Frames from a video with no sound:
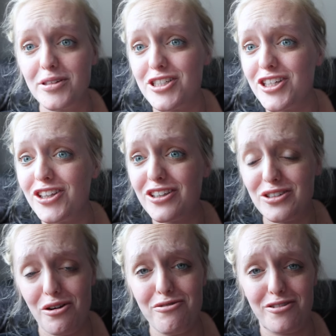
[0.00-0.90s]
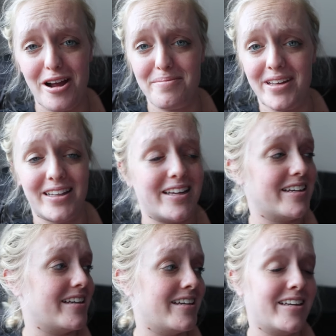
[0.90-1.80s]
But she looked over at me
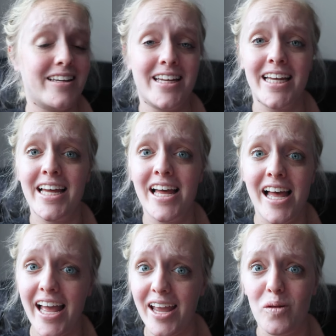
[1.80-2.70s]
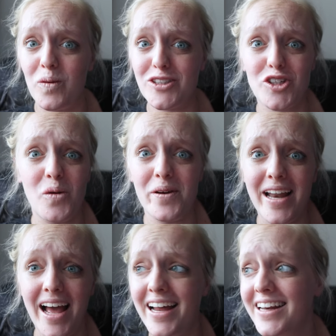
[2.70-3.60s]
like, hey, what's
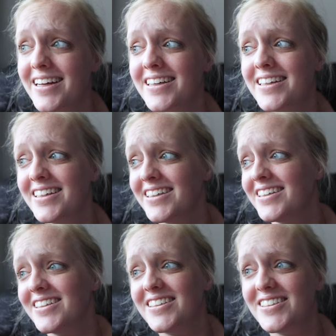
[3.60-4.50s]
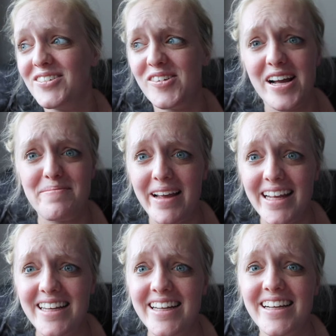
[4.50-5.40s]
going on? Why am I
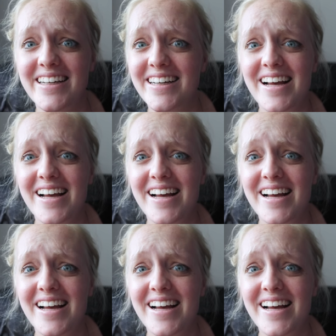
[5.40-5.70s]
getting